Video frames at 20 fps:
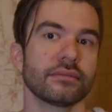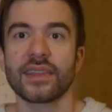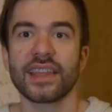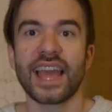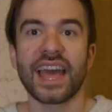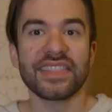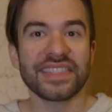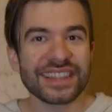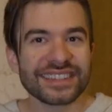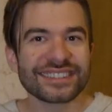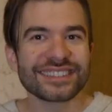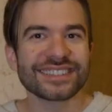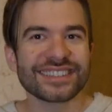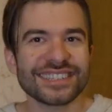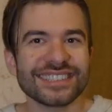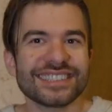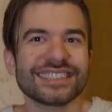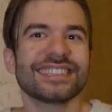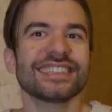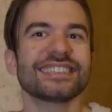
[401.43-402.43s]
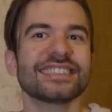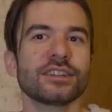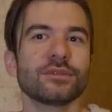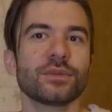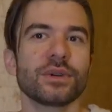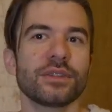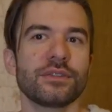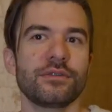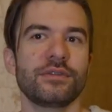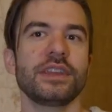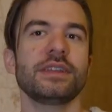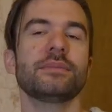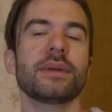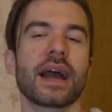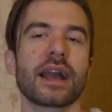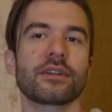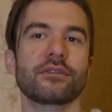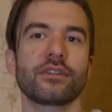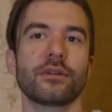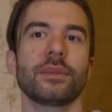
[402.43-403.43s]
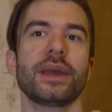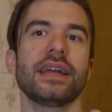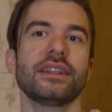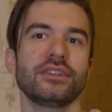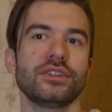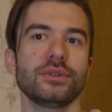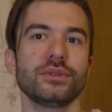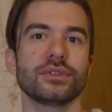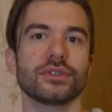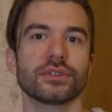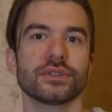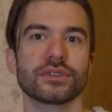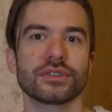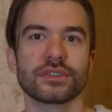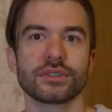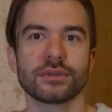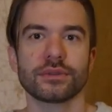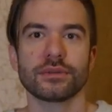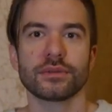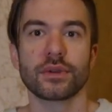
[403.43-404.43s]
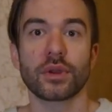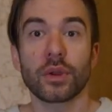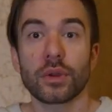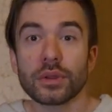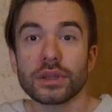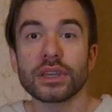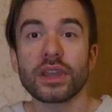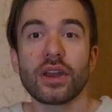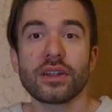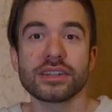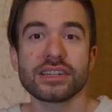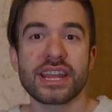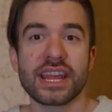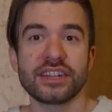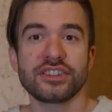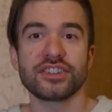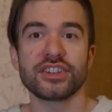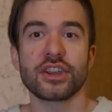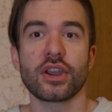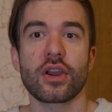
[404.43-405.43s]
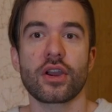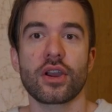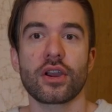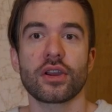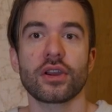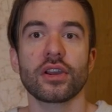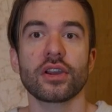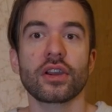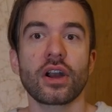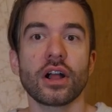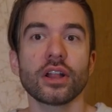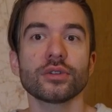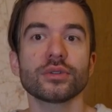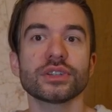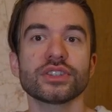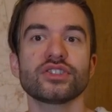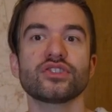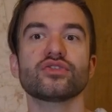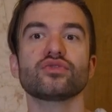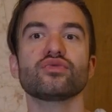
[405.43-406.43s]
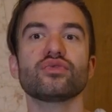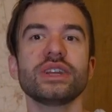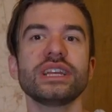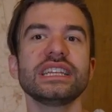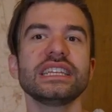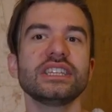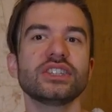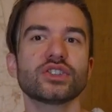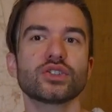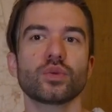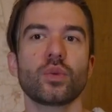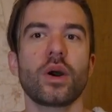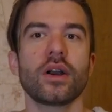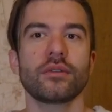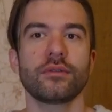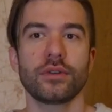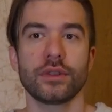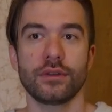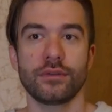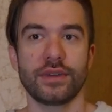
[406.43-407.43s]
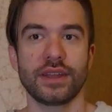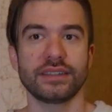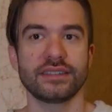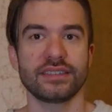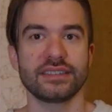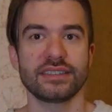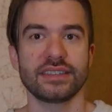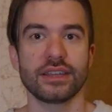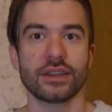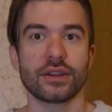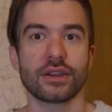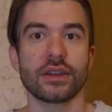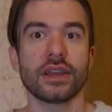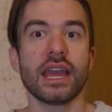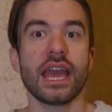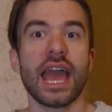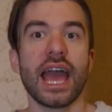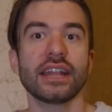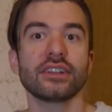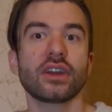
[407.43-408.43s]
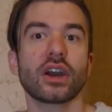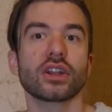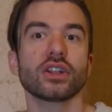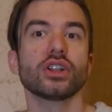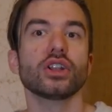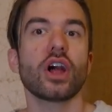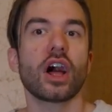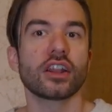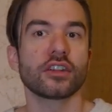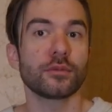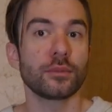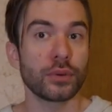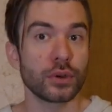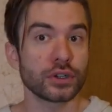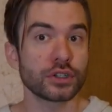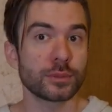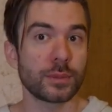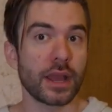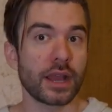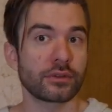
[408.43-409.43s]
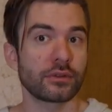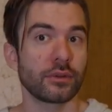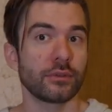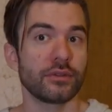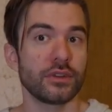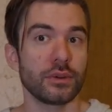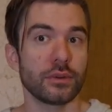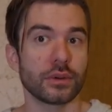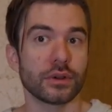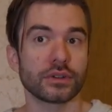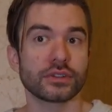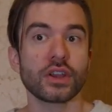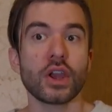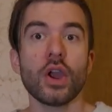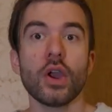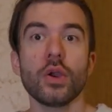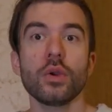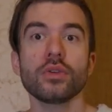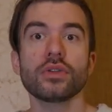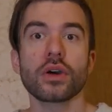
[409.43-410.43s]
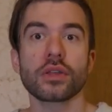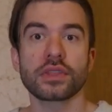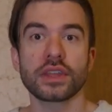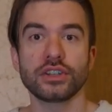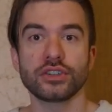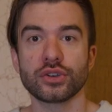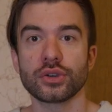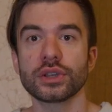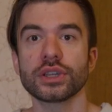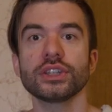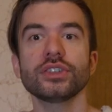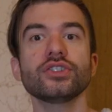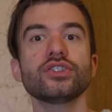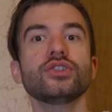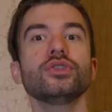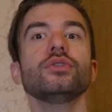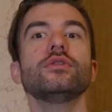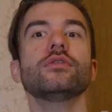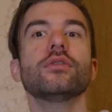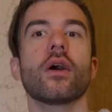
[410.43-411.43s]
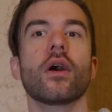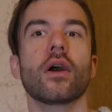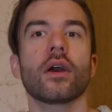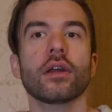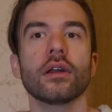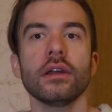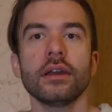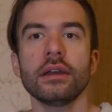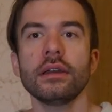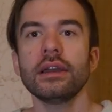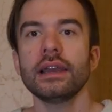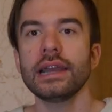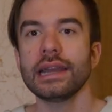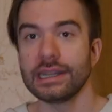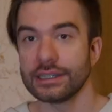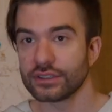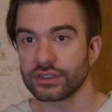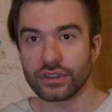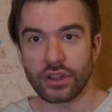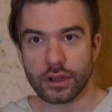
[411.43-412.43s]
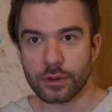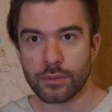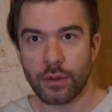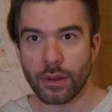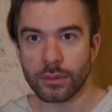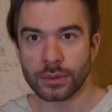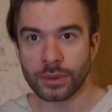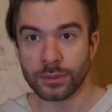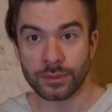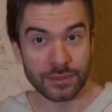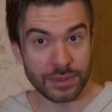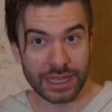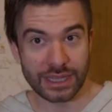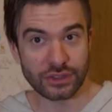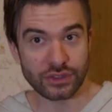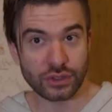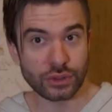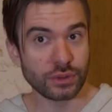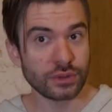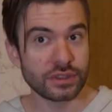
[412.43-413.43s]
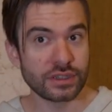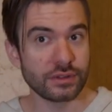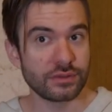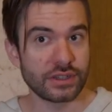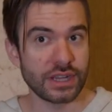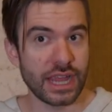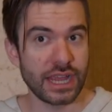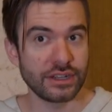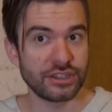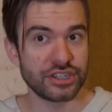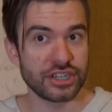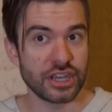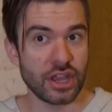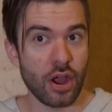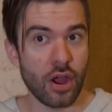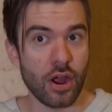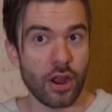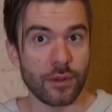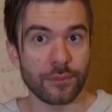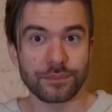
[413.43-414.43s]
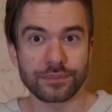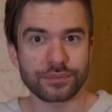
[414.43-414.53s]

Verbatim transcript: And that's consistent with feedback from end users. Early on in HDR, colorists really swung for the fences here and got a lot of pushback from viewers who thought they took it too far. It's not a problem exclusive to HDR.